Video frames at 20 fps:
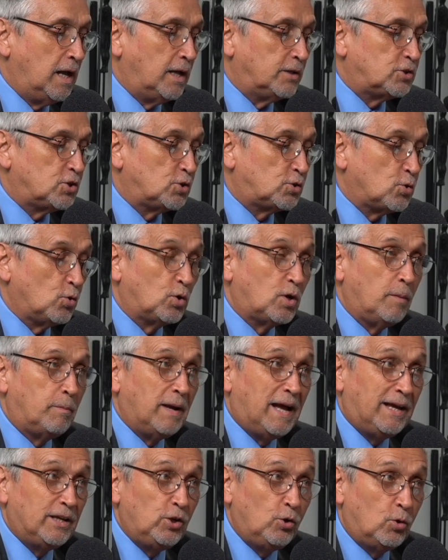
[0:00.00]
to talk
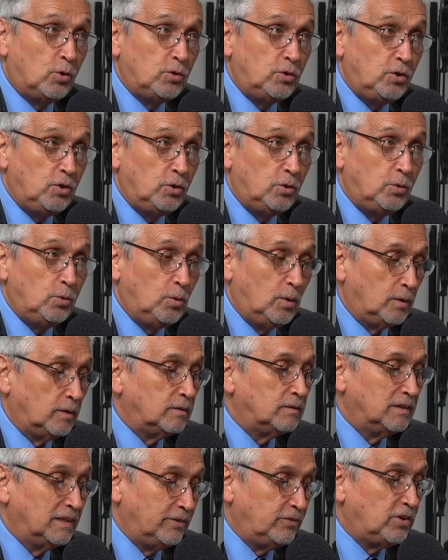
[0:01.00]
about your
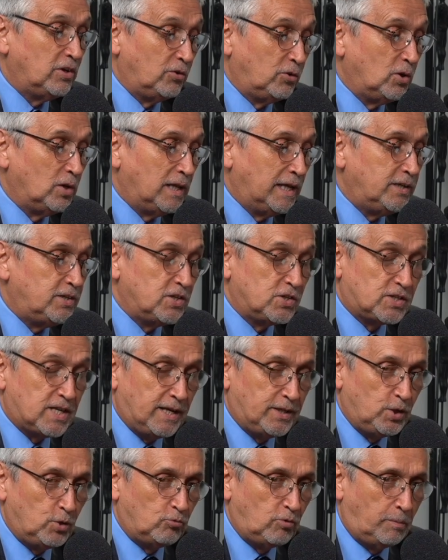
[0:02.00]
latest
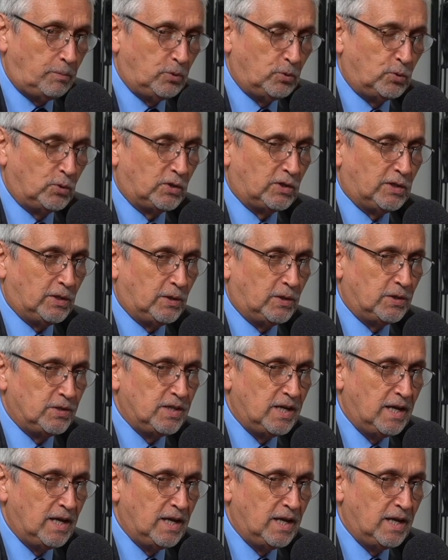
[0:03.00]
annual report card.